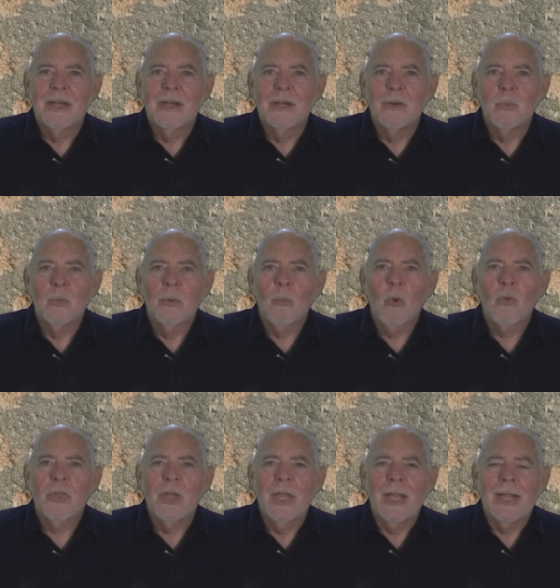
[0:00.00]
Uh, one
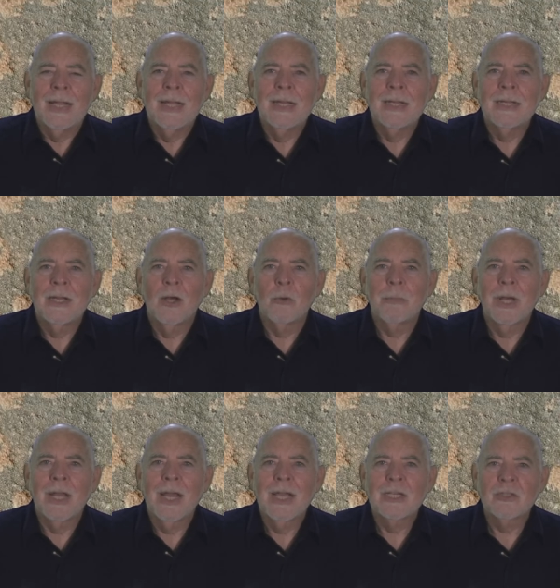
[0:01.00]
more thing. On
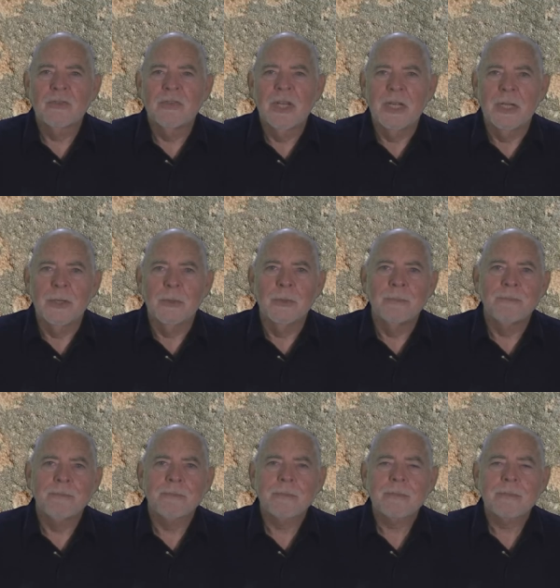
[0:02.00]
my last video,